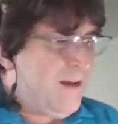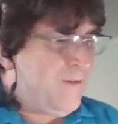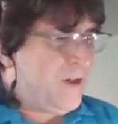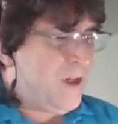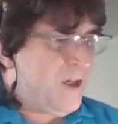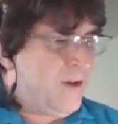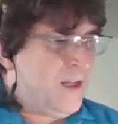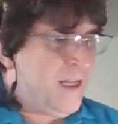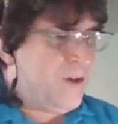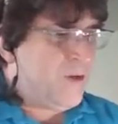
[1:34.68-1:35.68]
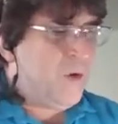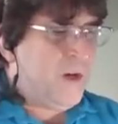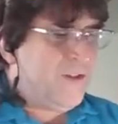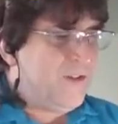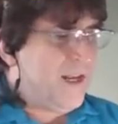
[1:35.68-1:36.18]
I've done the
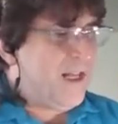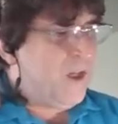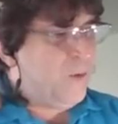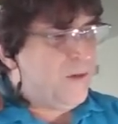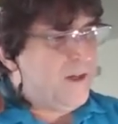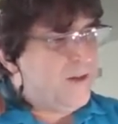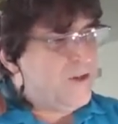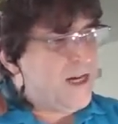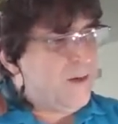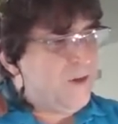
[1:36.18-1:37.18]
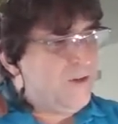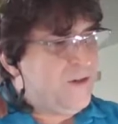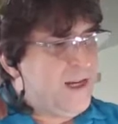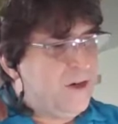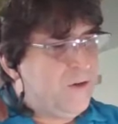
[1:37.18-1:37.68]
droid sail with a Jawa
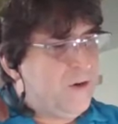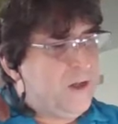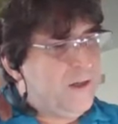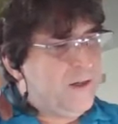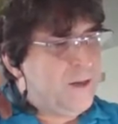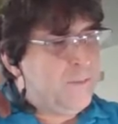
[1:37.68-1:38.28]
sandcrawler,